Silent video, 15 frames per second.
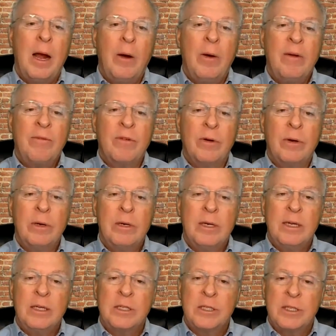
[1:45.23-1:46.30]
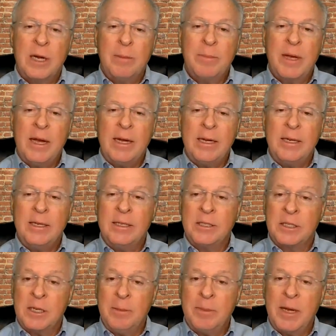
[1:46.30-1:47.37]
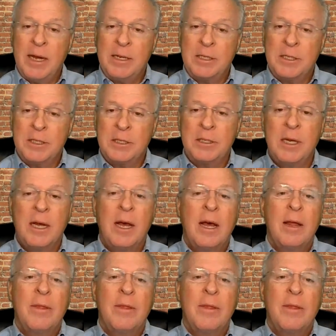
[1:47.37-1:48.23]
However, some ca- in some cases,